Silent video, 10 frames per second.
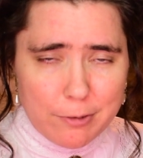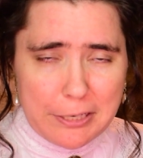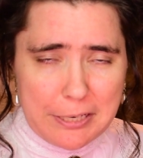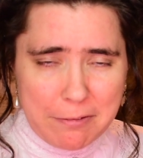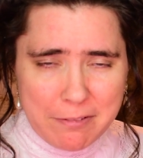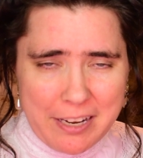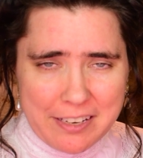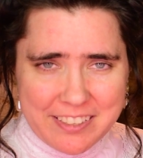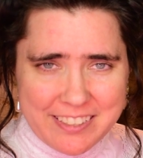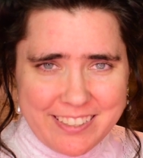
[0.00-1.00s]
running
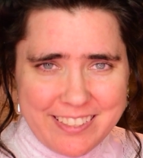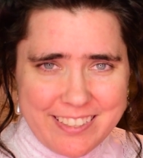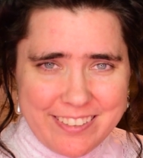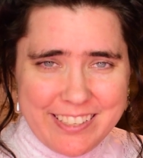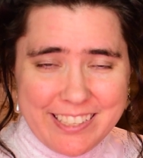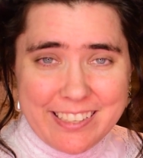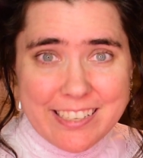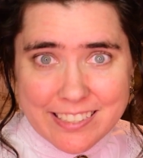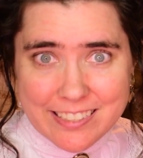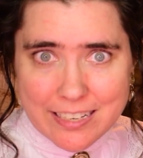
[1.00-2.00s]
ragged doing
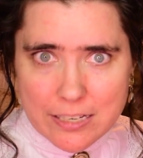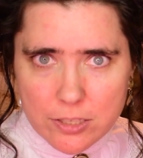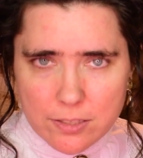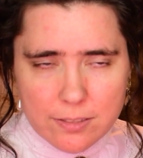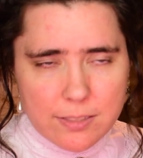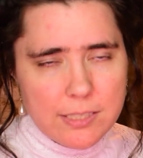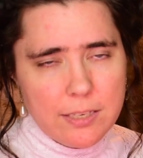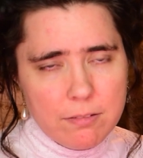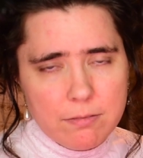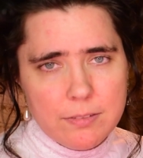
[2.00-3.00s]
these sessions, so
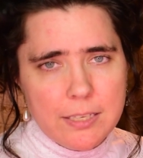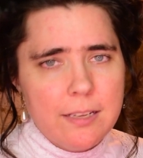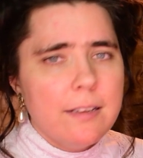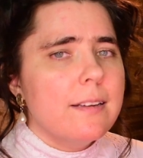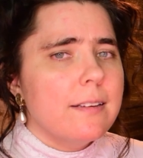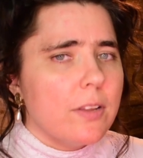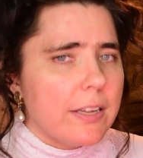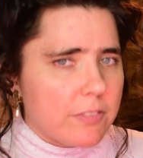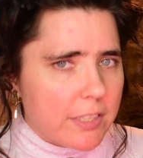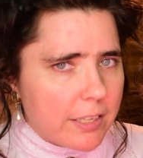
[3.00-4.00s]
I'll
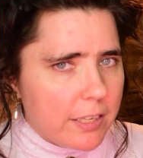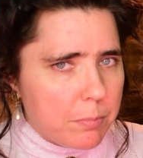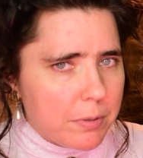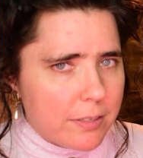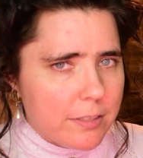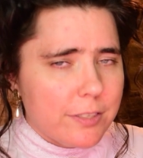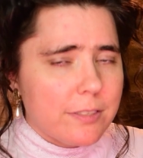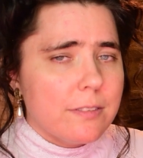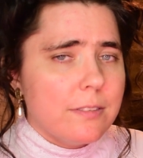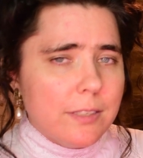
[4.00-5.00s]
have to keep it
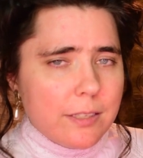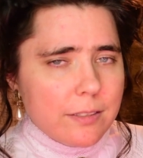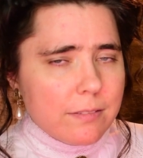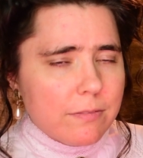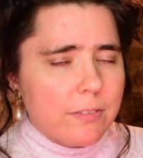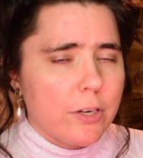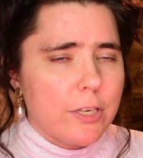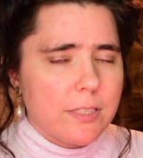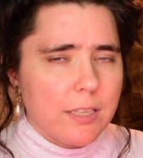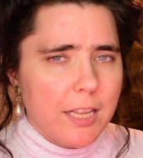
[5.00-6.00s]
just a
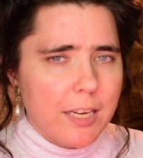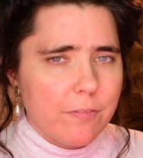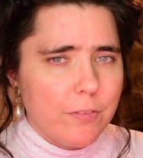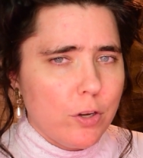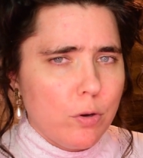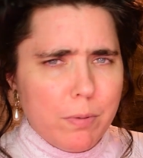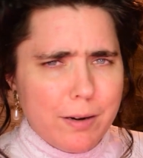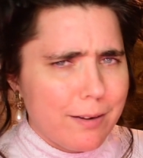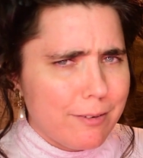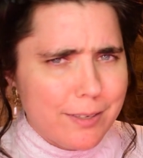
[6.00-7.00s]
very select few, but
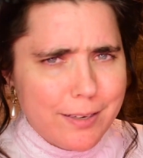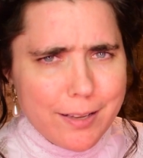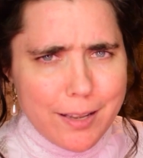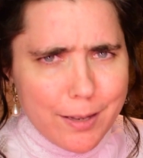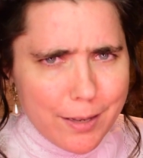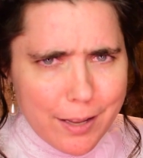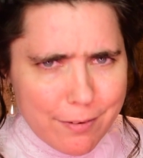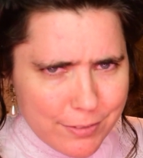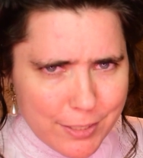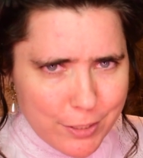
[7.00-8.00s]
I would
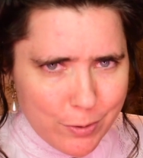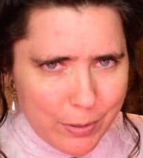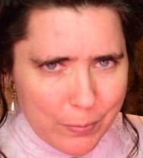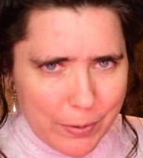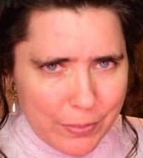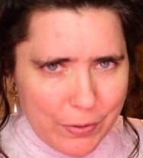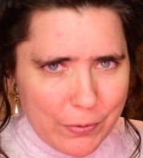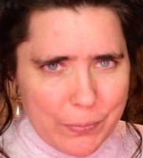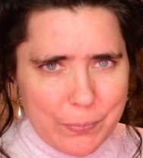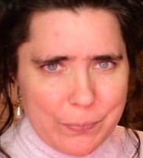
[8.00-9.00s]
love to do it with
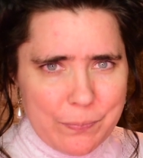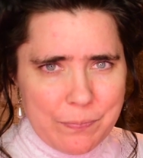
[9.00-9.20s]
you.